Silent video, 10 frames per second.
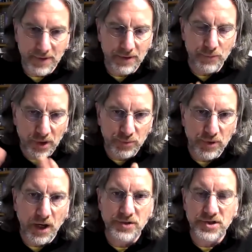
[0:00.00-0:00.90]
with
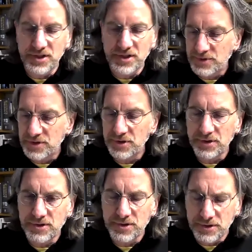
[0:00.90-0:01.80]
regards to
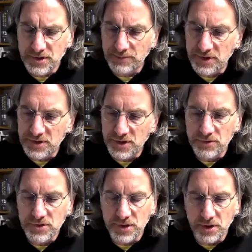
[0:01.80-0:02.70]
substance
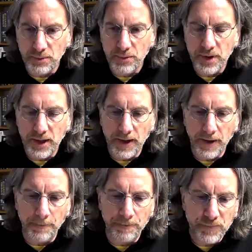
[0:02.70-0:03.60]
use,
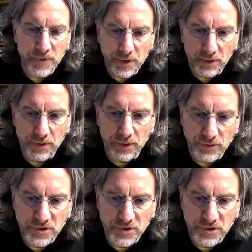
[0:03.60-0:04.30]
those